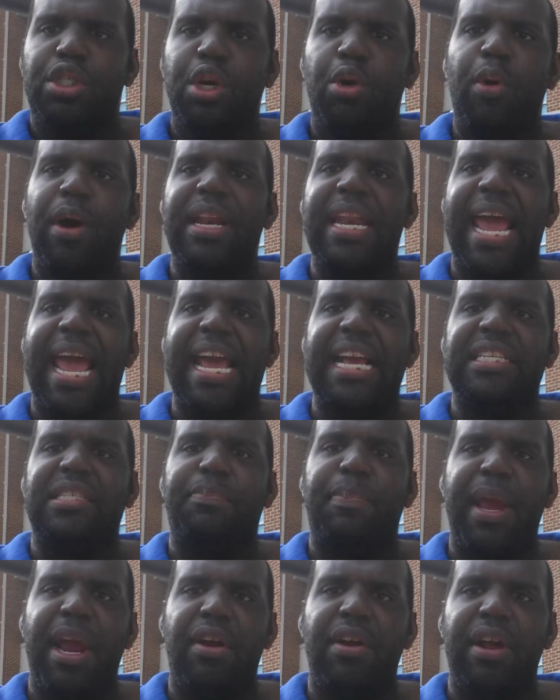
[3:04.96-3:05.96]
to what they
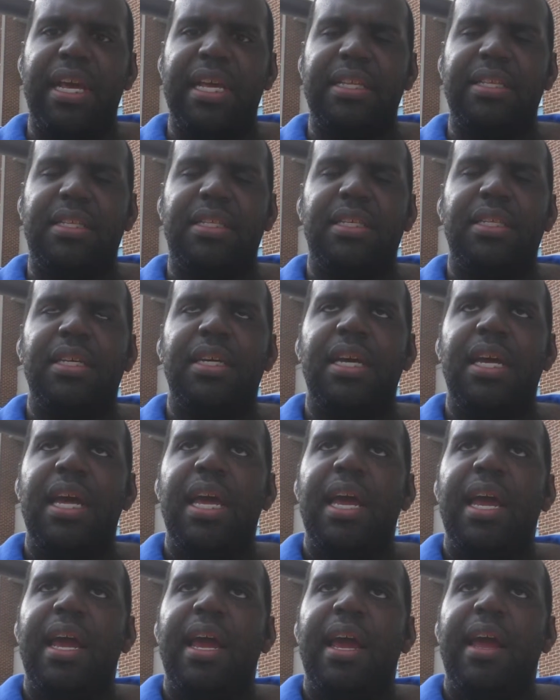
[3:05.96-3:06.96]
experience
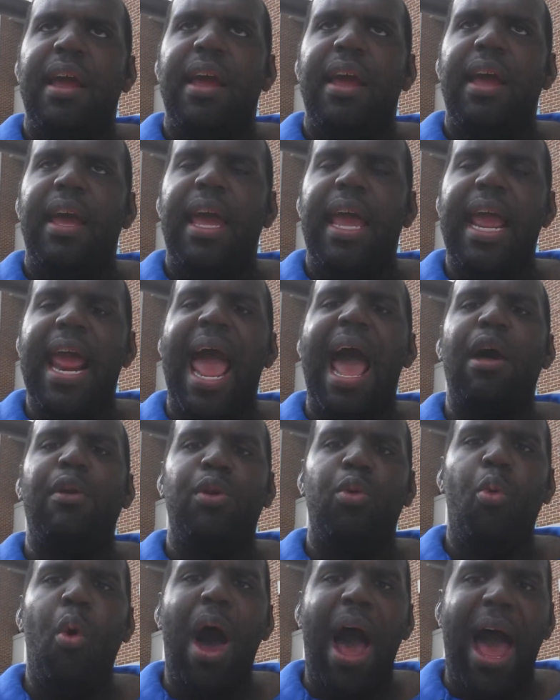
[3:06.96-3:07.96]
out
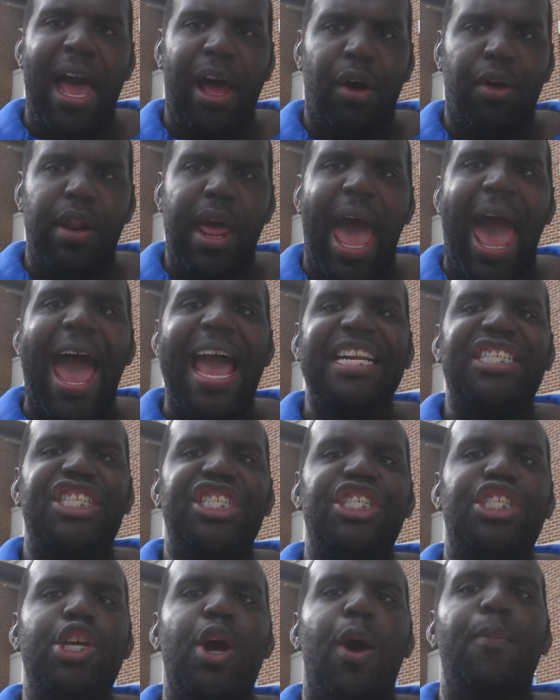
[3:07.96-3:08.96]
in the wild. I
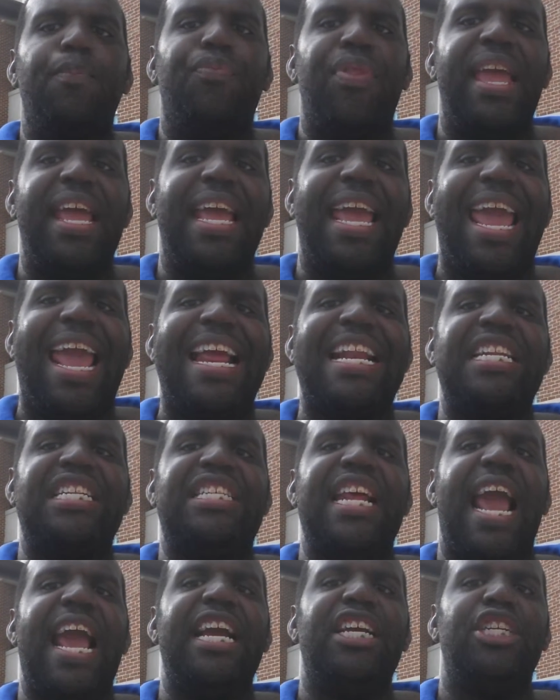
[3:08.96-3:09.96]
just don't think
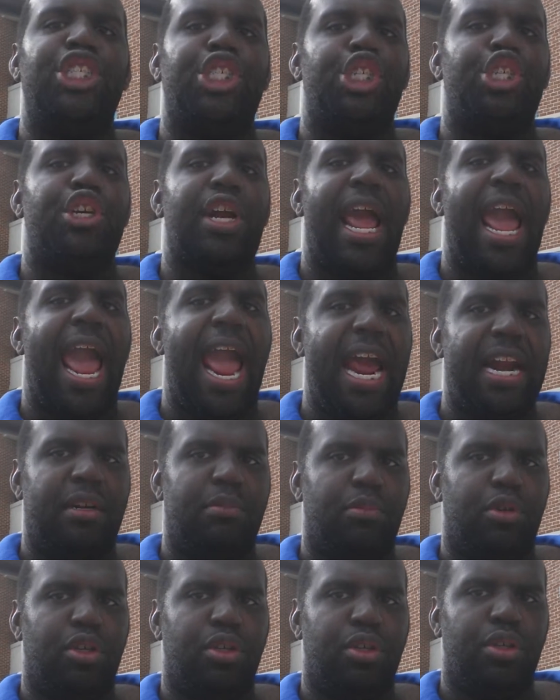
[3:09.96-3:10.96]
endangered
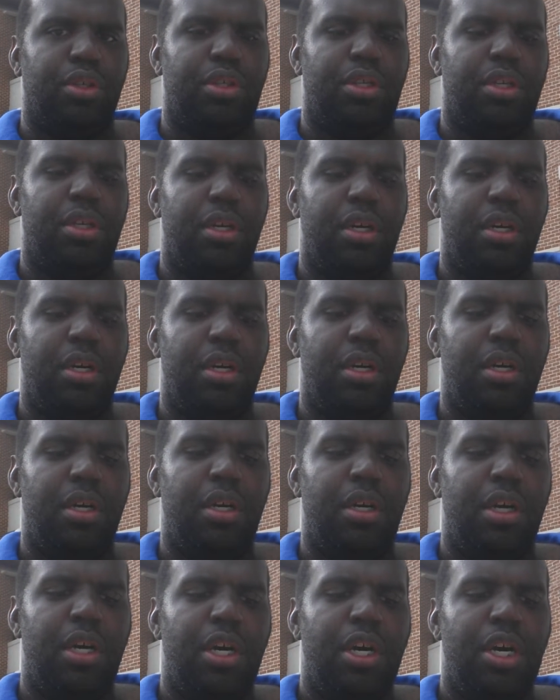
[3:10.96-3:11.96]
animals
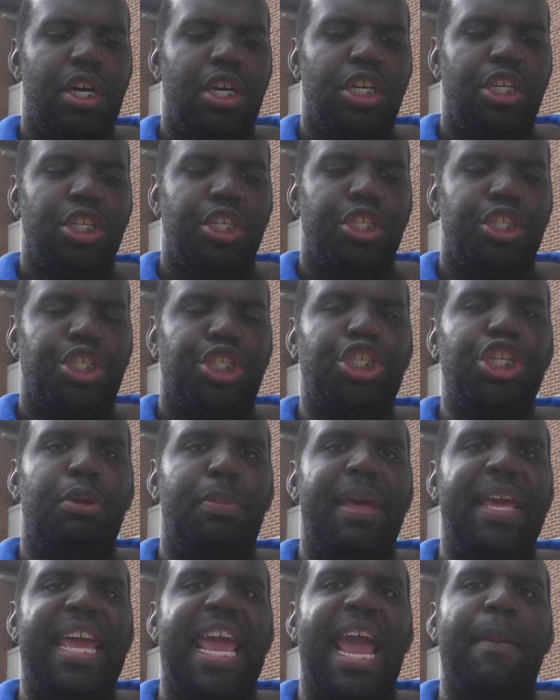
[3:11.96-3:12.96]

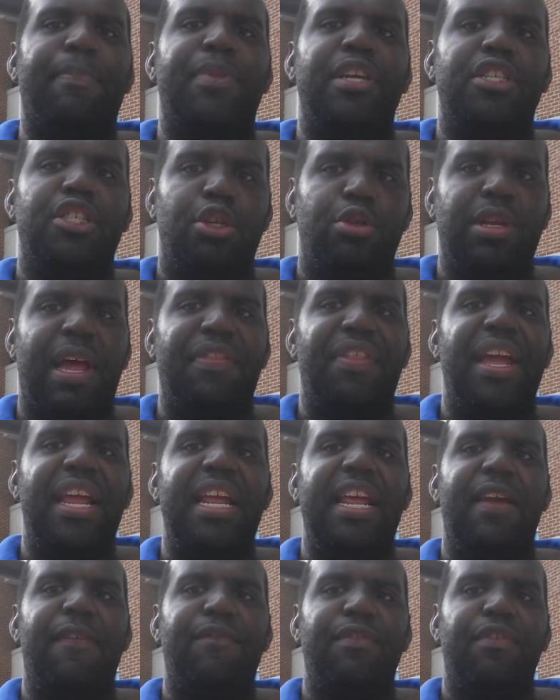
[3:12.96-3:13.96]
should be kept in zoos. I
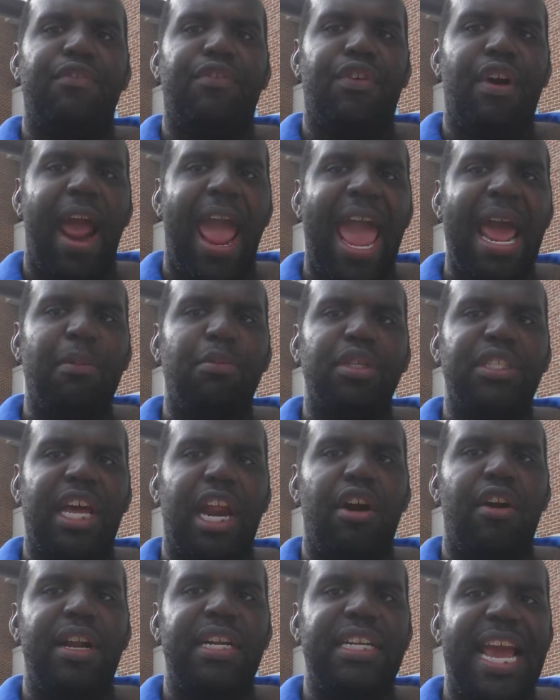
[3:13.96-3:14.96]
think for animals
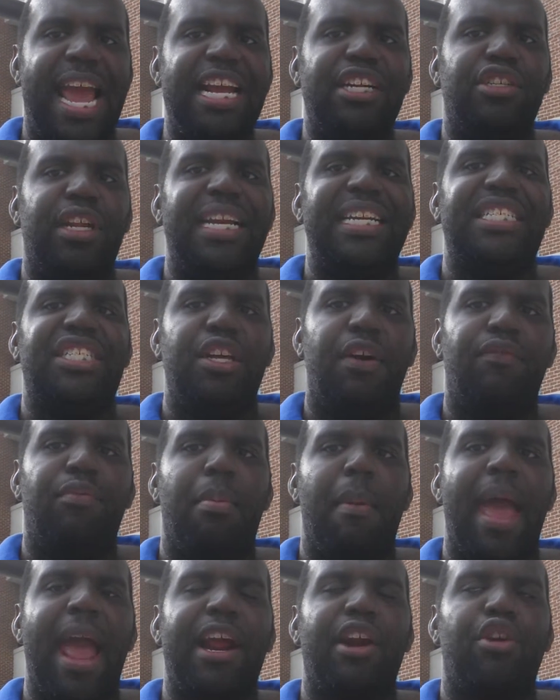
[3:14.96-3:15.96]
that are endangered, like the
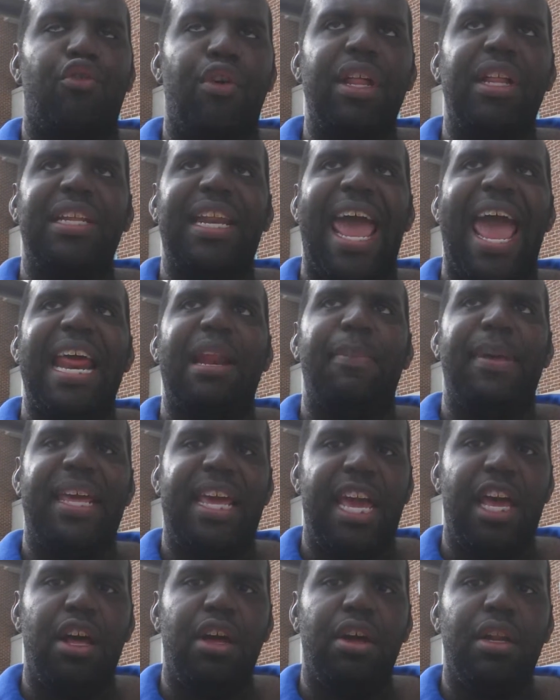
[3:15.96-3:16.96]
silverback gorilla that had to be
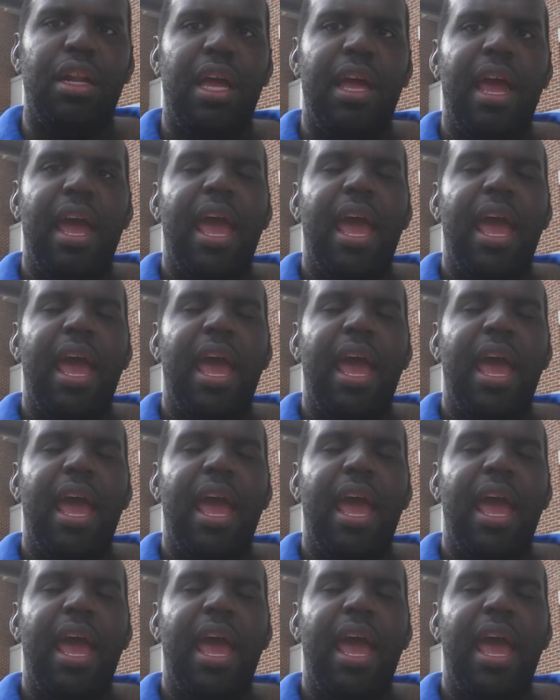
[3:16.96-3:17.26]
killed,